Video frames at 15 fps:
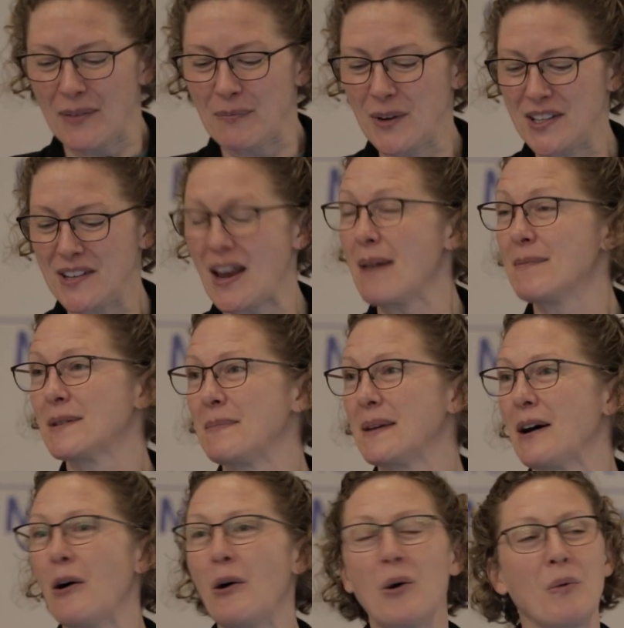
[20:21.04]
We aim to be
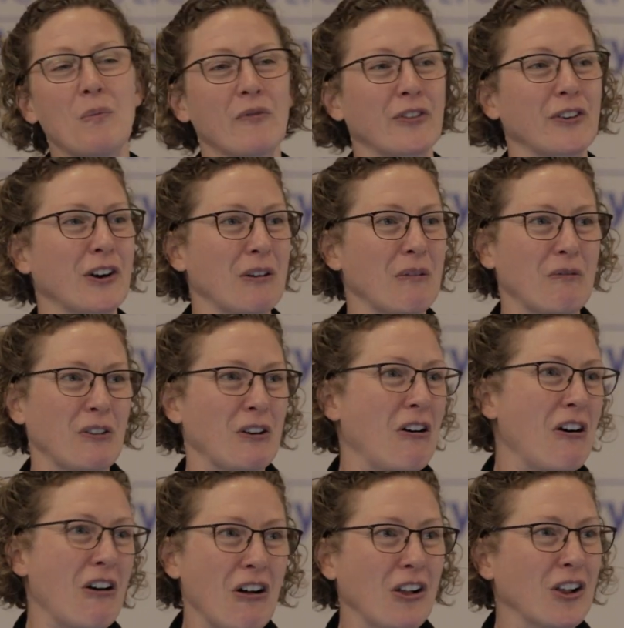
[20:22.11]
a home for
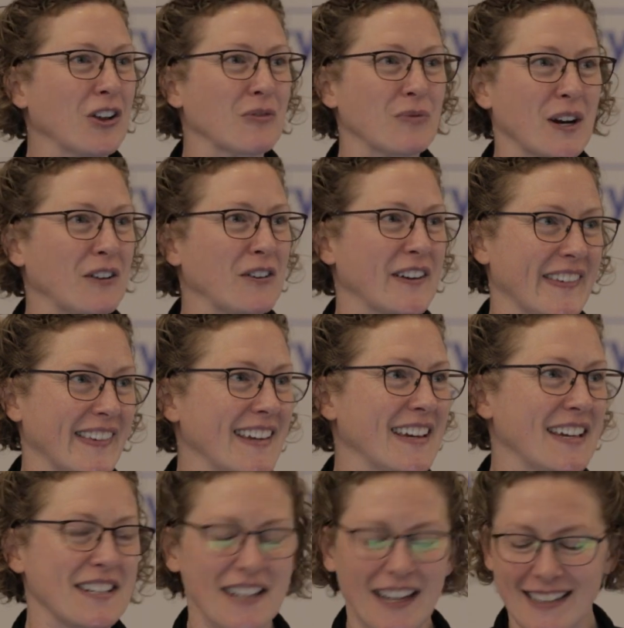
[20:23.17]
all rigorously
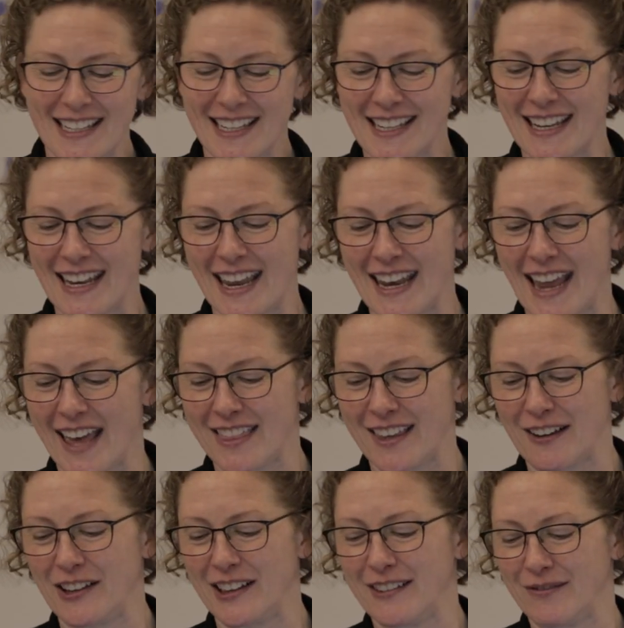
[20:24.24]
conducted and
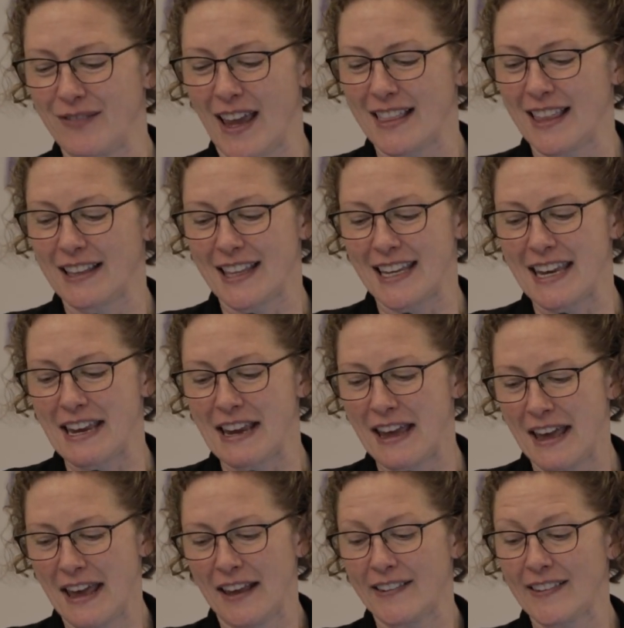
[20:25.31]
ethically
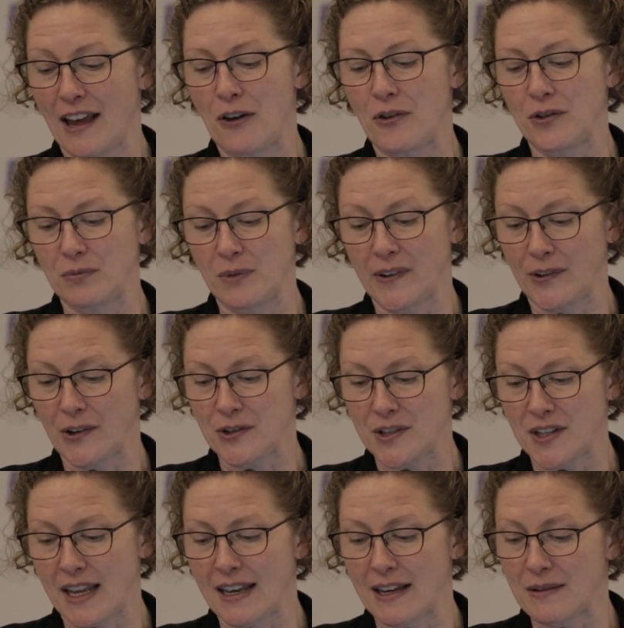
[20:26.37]
sound
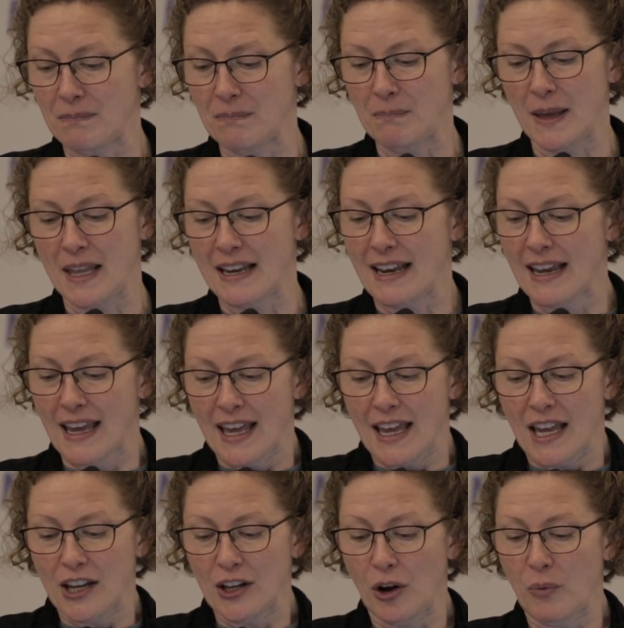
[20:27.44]
research. But
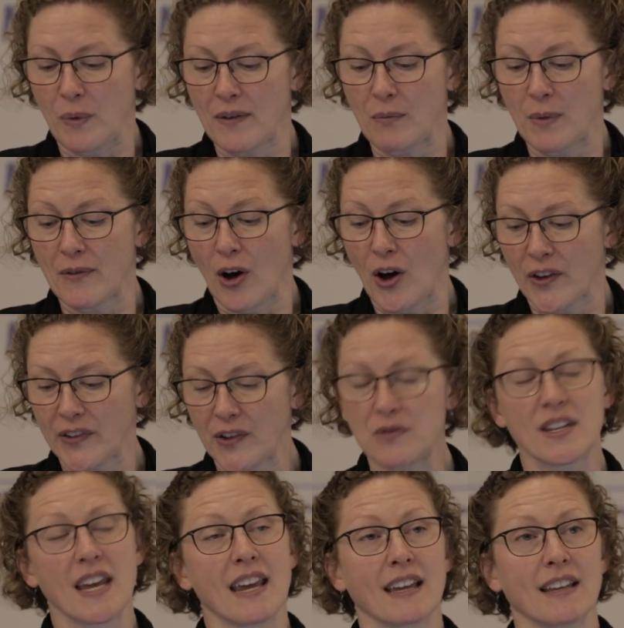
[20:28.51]
you know, we've also
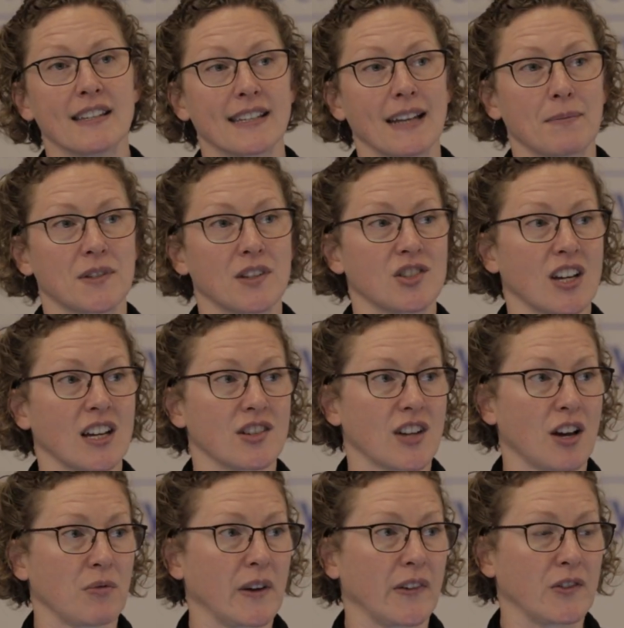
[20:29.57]
taken steps to change
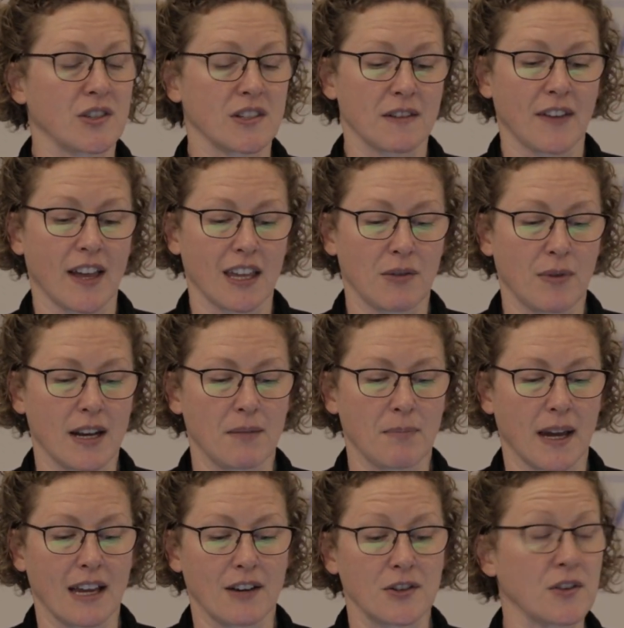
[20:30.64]
how research is evaluated
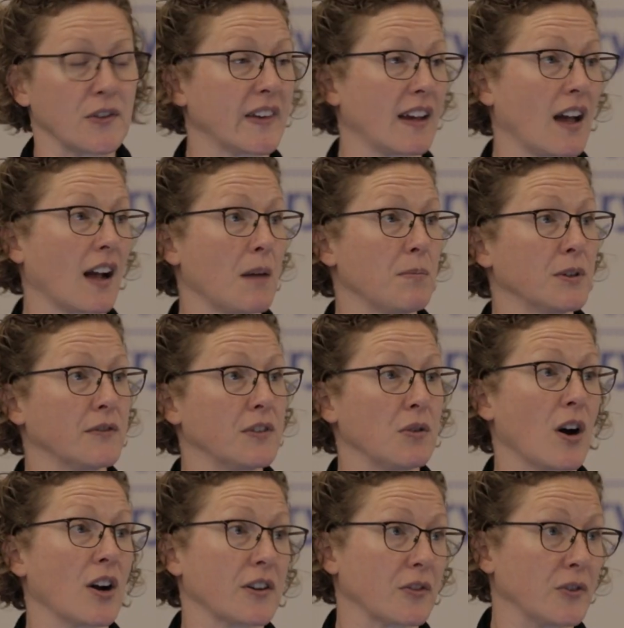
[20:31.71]
by introducing a couple of new
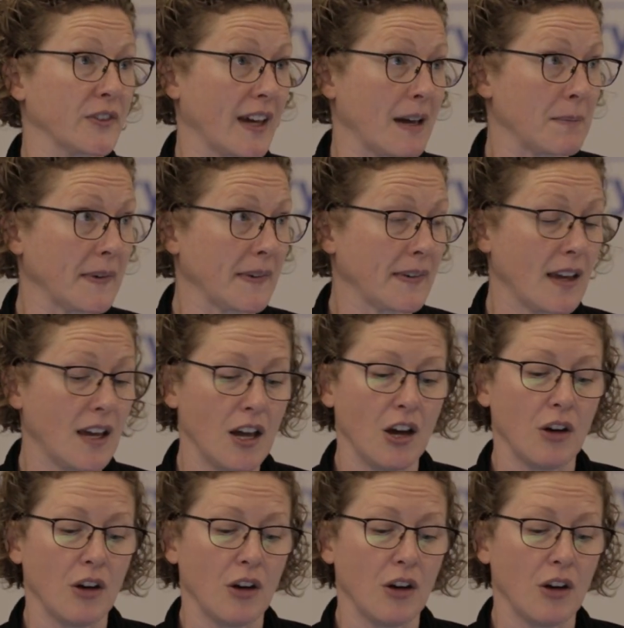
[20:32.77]
article types.